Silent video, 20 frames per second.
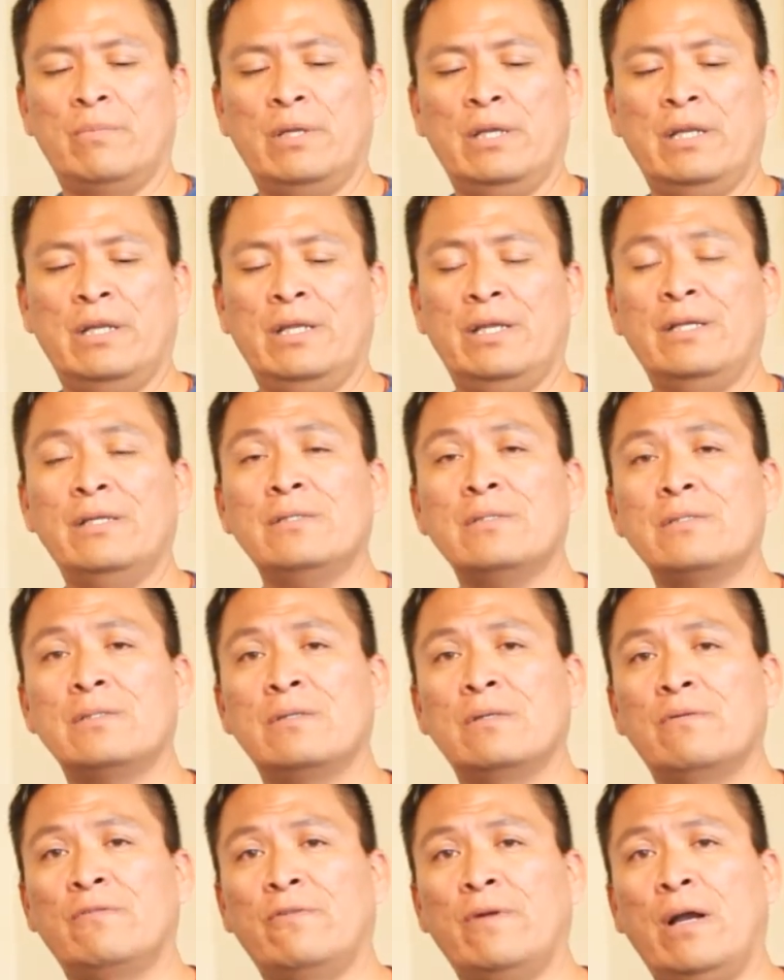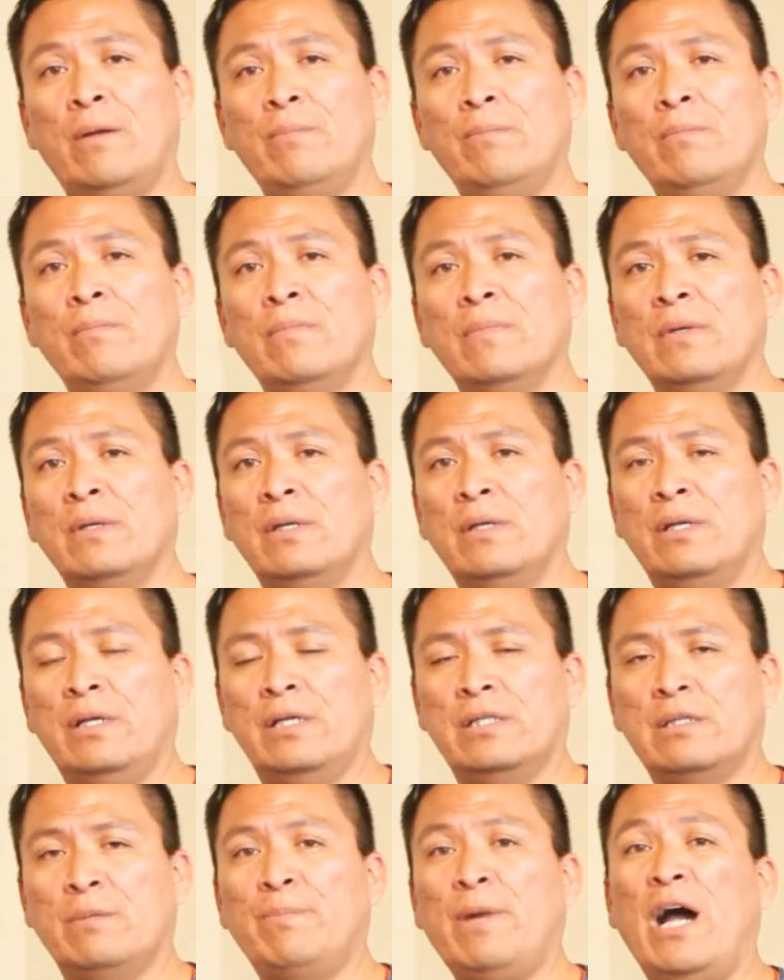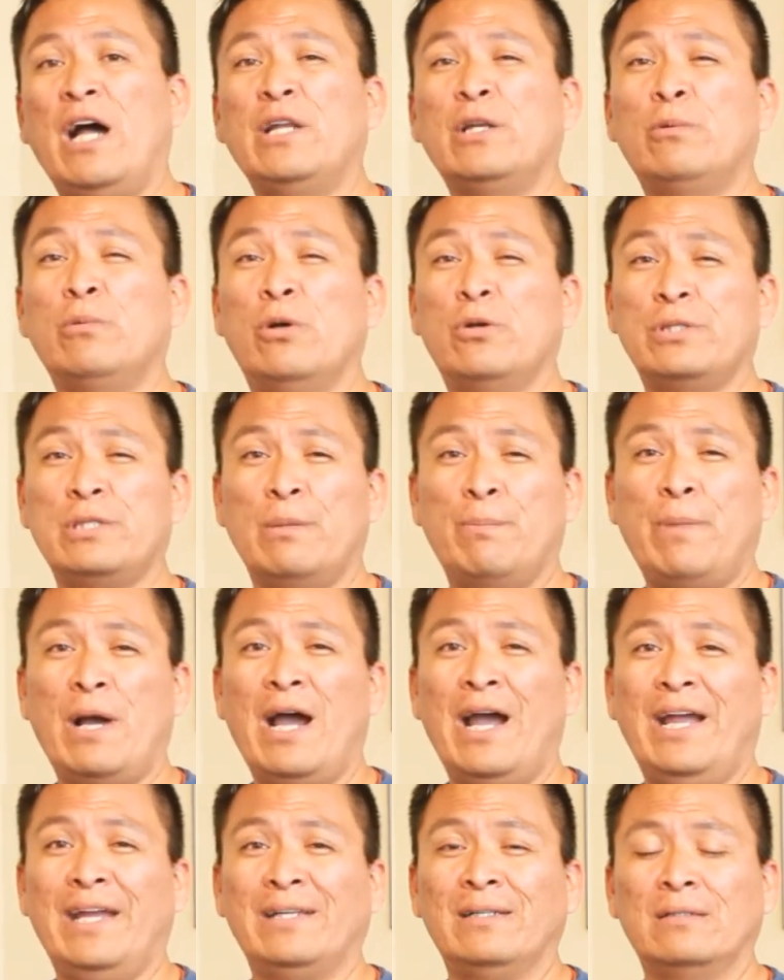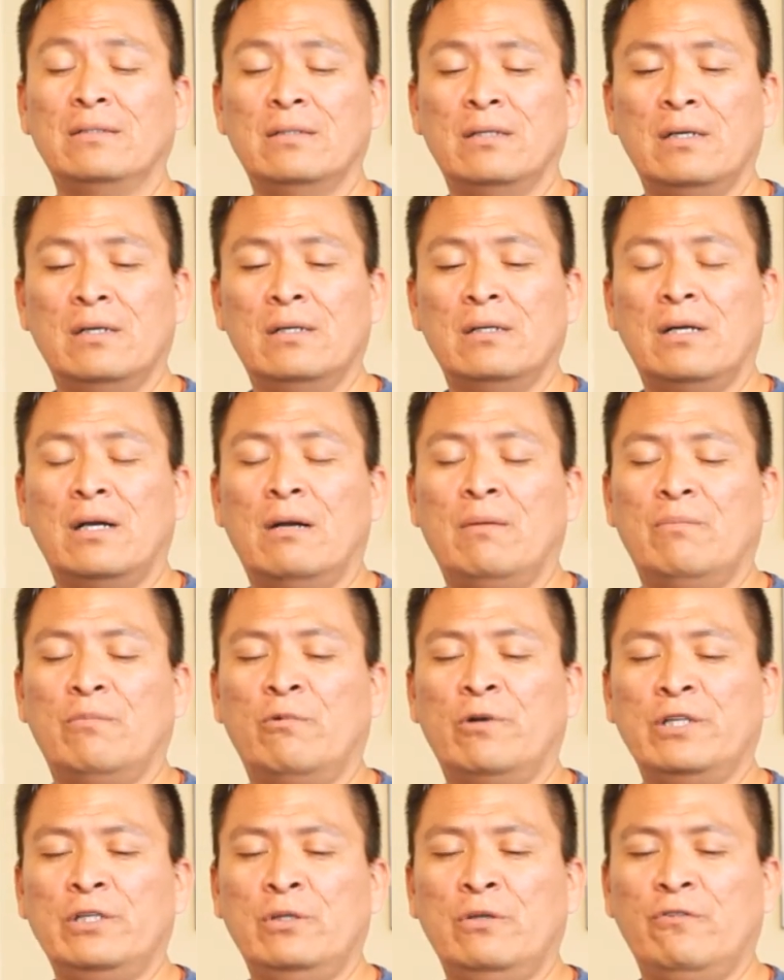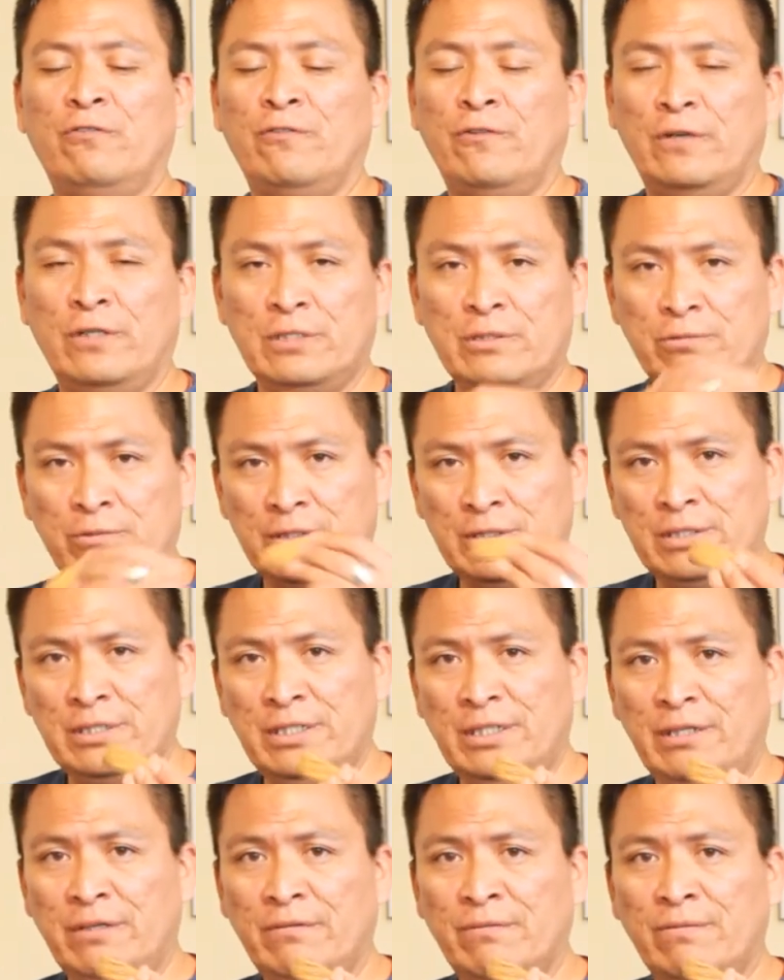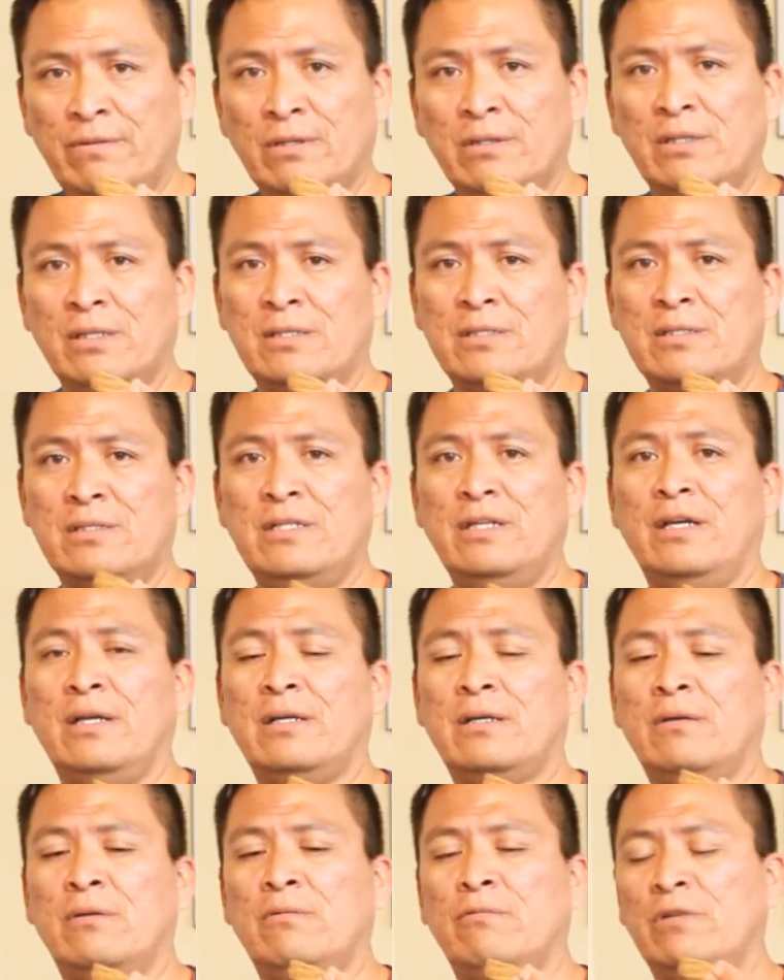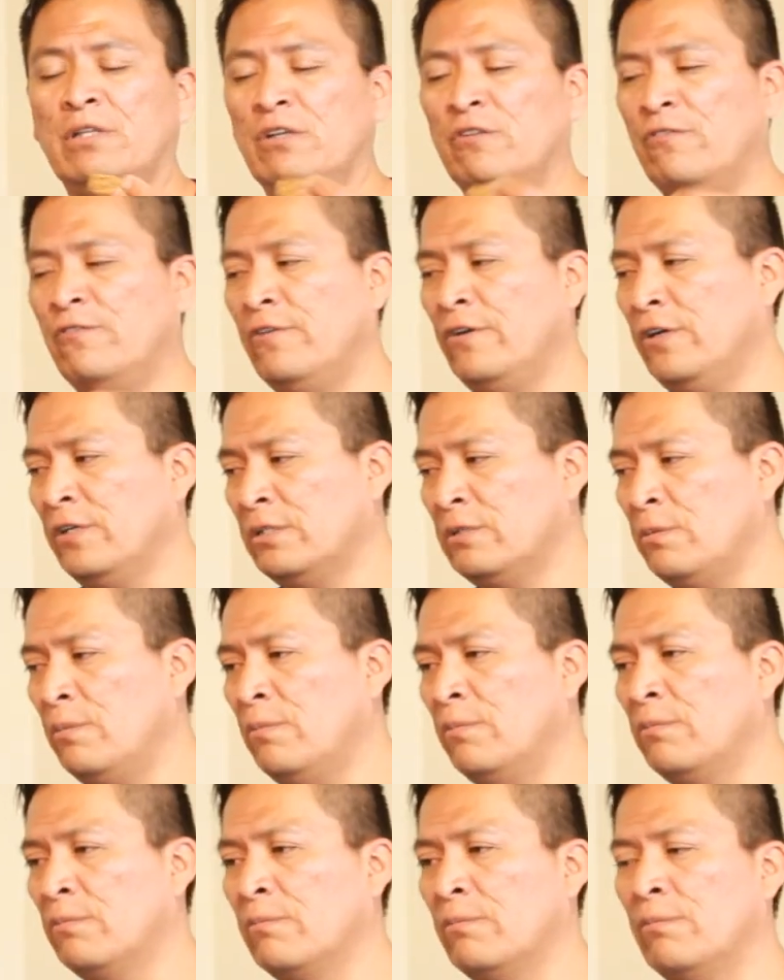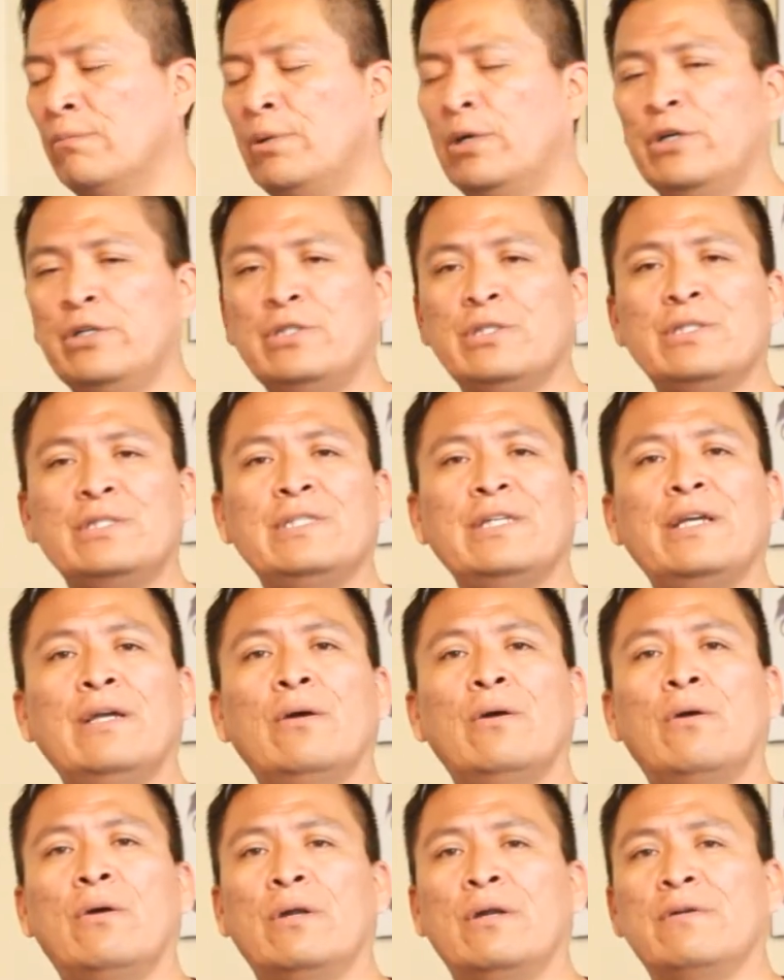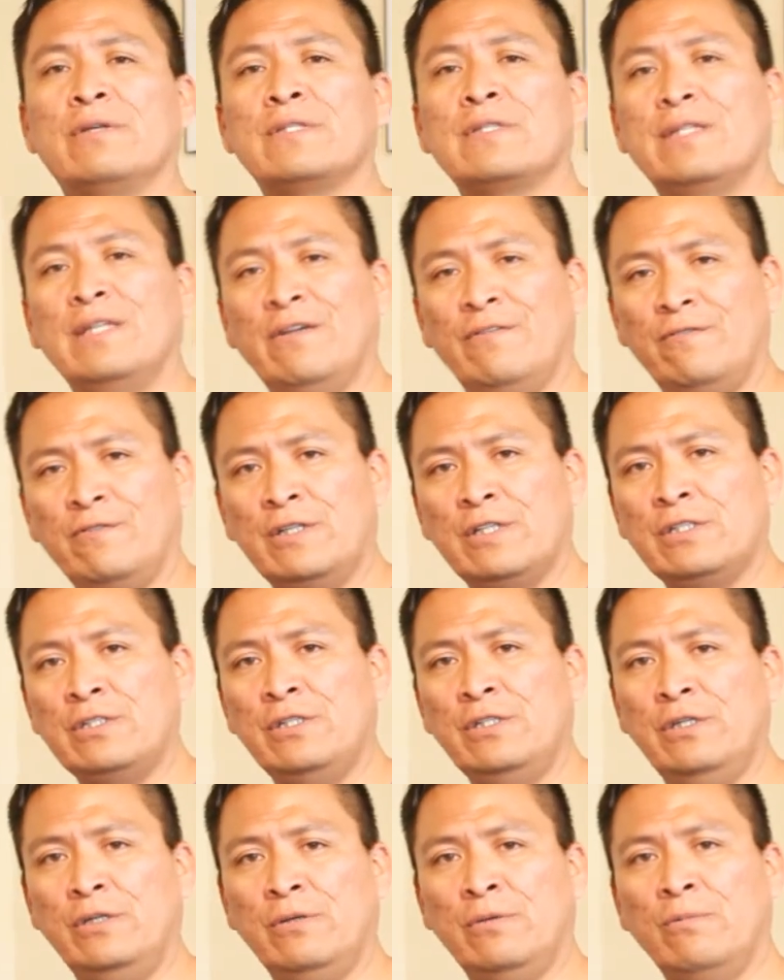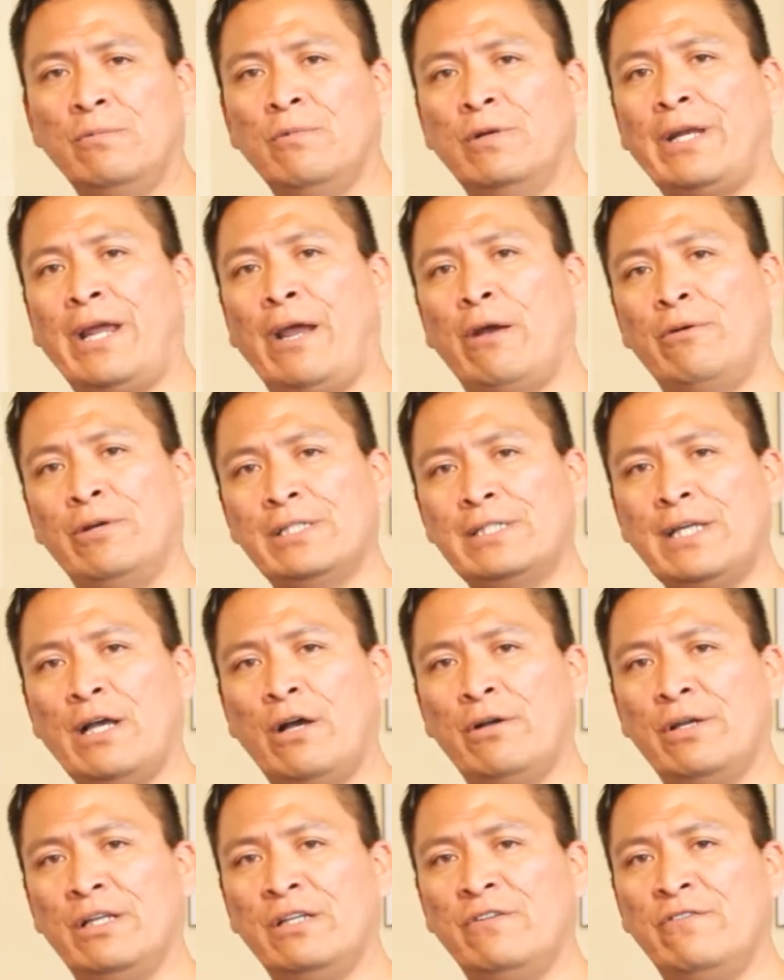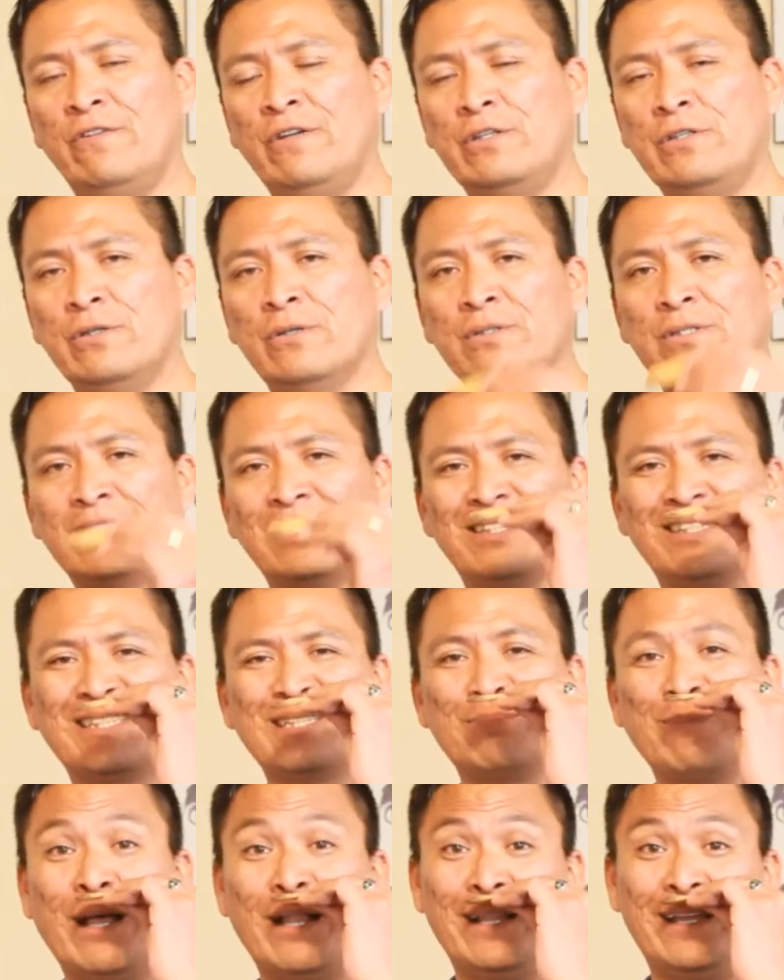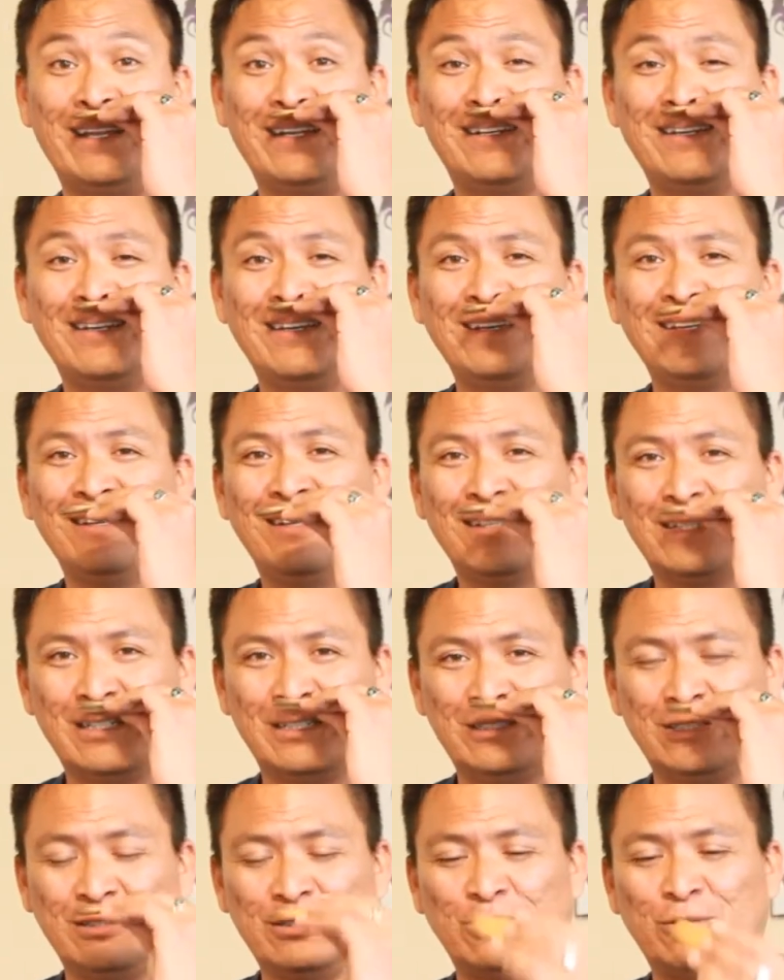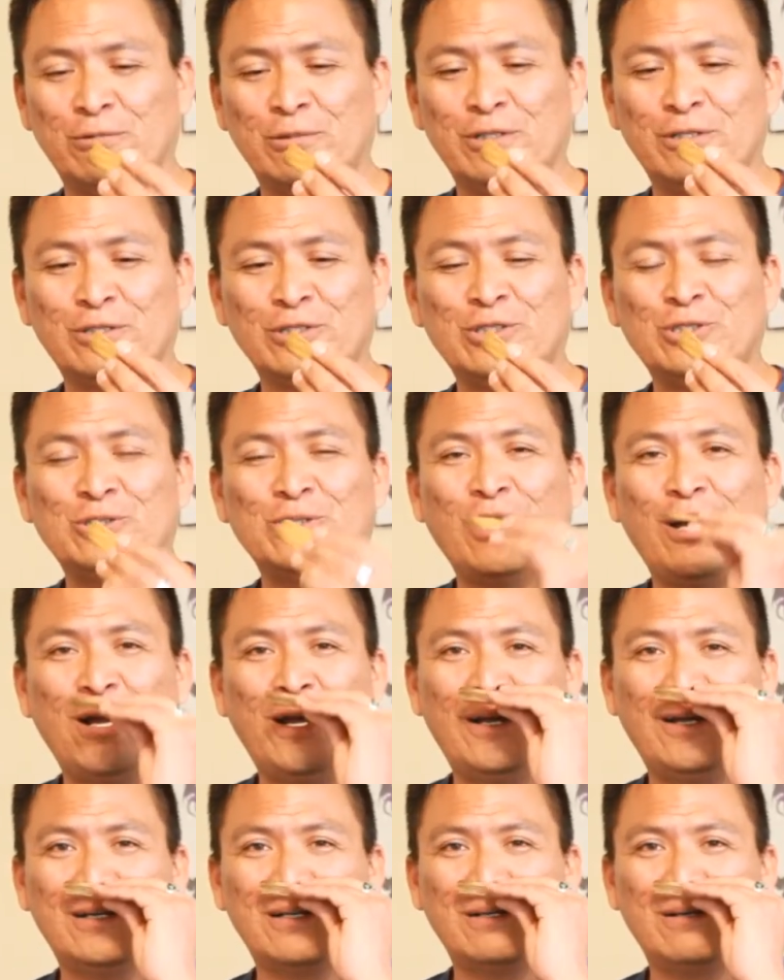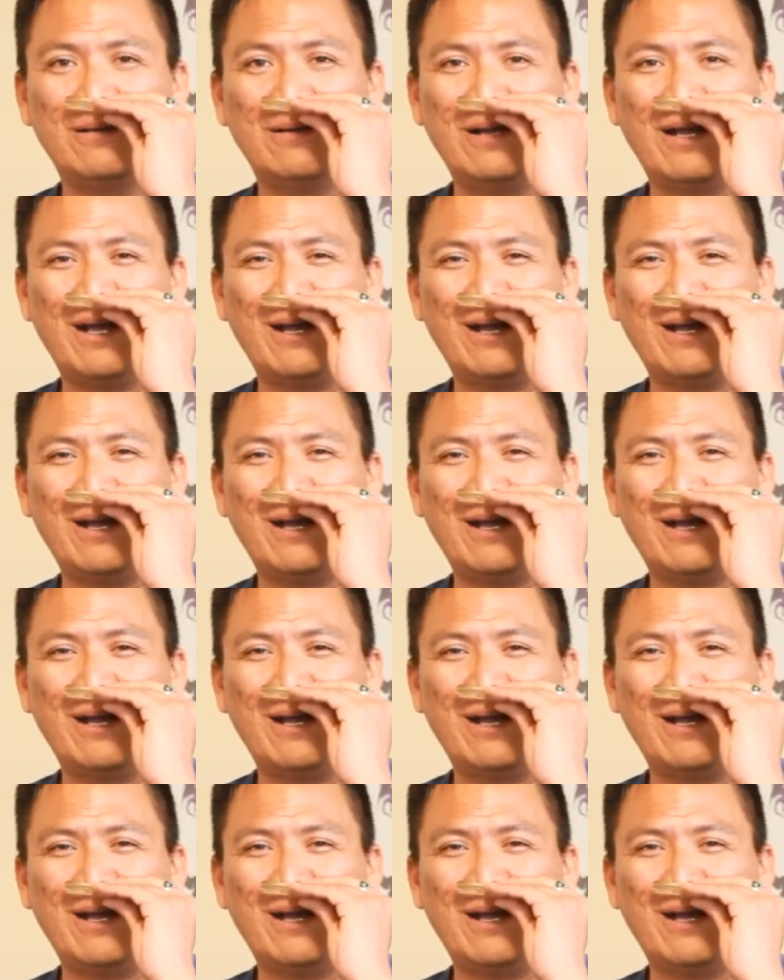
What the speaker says: it is from, is a ponderosa pine. When you first receive the stick, when you first purchase it or it's gifted to you, what I always tell individuals is smell it, because there's a real strong